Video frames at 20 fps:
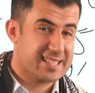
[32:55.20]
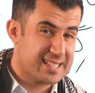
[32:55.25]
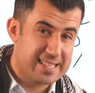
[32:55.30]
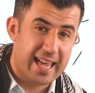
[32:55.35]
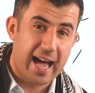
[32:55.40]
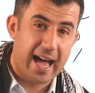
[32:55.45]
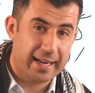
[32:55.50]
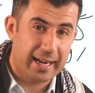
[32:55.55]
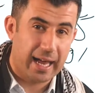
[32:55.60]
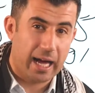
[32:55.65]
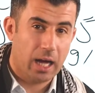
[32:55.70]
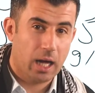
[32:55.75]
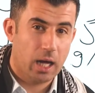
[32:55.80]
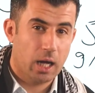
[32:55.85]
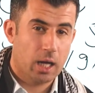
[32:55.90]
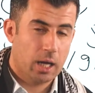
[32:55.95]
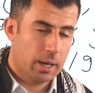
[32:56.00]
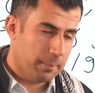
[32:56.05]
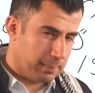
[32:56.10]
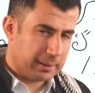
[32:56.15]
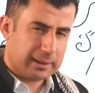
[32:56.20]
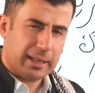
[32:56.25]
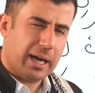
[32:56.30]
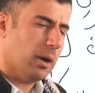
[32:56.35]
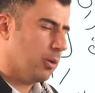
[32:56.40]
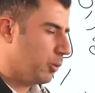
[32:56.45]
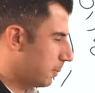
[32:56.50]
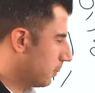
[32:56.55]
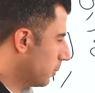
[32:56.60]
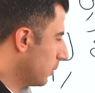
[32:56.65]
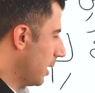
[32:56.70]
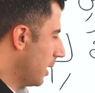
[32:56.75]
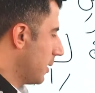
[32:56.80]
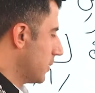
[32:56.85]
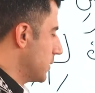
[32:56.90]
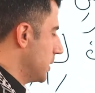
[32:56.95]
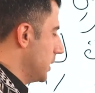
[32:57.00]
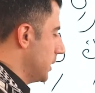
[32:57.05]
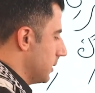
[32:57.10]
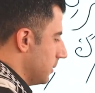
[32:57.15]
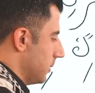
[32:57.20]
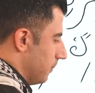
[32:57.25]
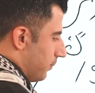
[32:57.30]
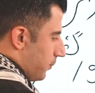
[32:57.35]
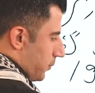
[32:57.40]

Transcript: Zana. But how we pronounce it,